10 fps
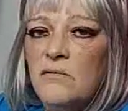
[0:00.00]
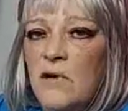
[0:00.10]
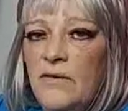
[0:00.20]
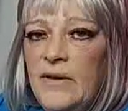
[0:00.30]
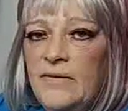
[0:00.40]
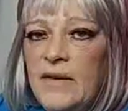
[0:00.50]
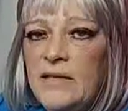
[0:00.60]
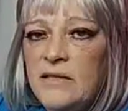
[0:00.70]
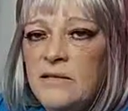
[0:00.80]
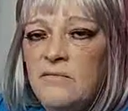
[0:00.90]
I think
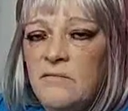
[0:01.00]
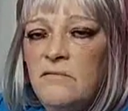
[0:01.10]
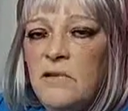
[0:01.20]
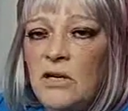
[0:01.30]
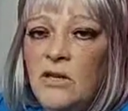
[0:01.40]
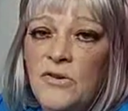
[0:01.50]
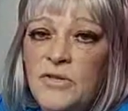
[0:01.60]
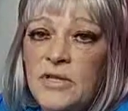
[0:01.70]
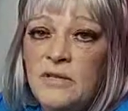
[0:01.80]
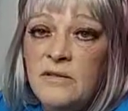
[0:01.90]
that's the
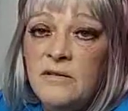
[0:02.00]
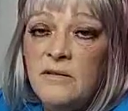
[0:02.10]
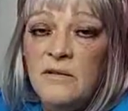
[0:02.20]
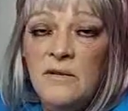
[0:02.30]
closest